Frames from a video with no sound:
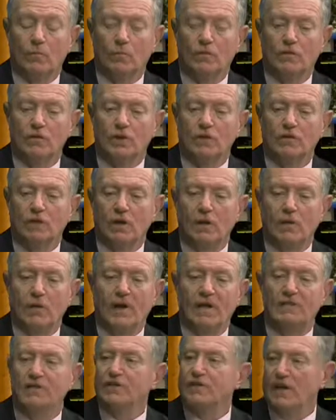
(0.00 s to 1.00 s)
Judge Little
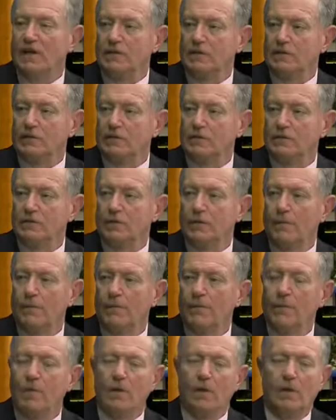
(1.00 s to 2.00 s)
has sanctions.
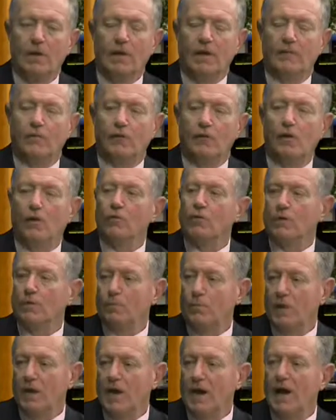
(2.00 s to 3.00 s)
If you don't
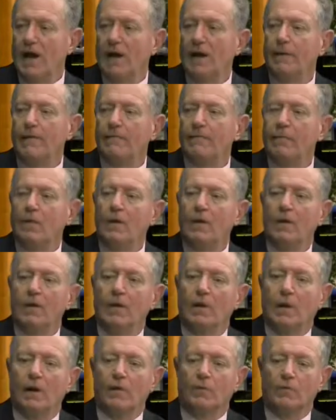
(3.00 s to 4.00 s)
comply,
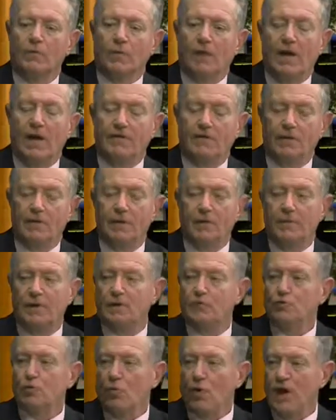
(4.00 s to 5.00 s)
like they have to come
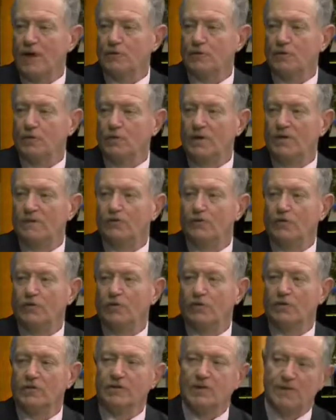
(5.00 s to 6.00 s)
in twice a week for
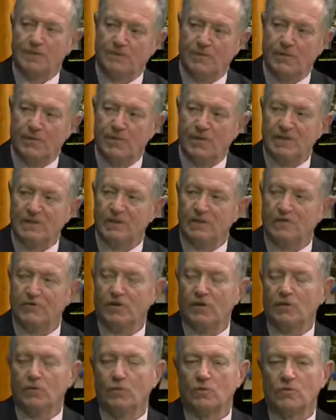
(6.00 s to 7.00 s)
drug tests. They miss a
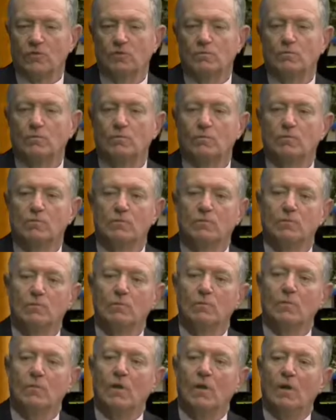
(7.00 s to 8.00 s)
drug
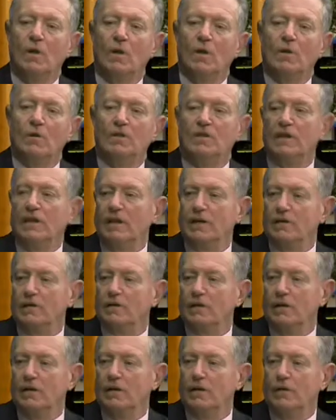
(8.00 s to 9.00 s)

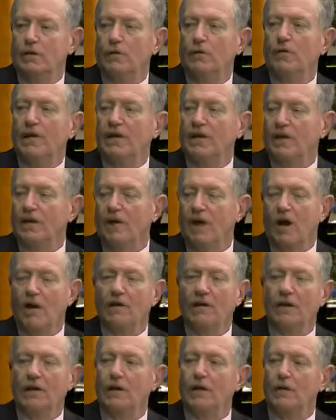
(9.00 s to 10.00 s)
test, you know, they didn't
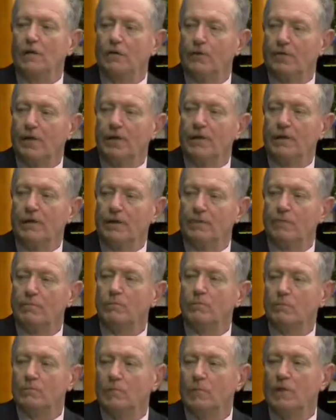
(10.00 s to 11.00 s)
call in or they didn't
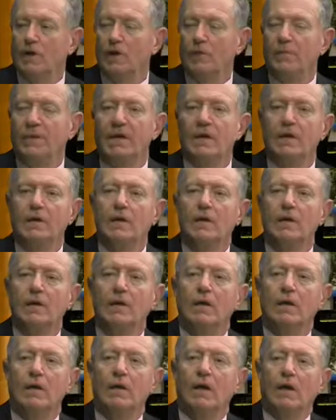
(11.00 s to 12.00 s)
come in.
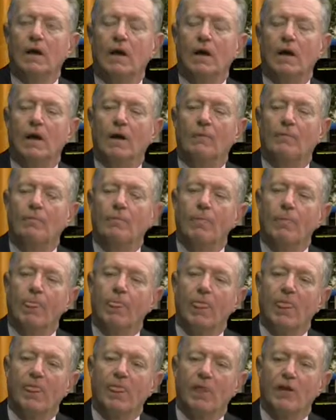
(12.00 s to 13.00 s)

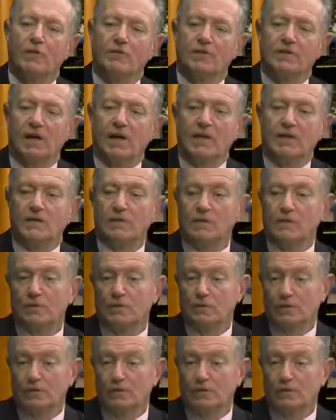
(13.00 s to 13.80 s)
There's sanctions.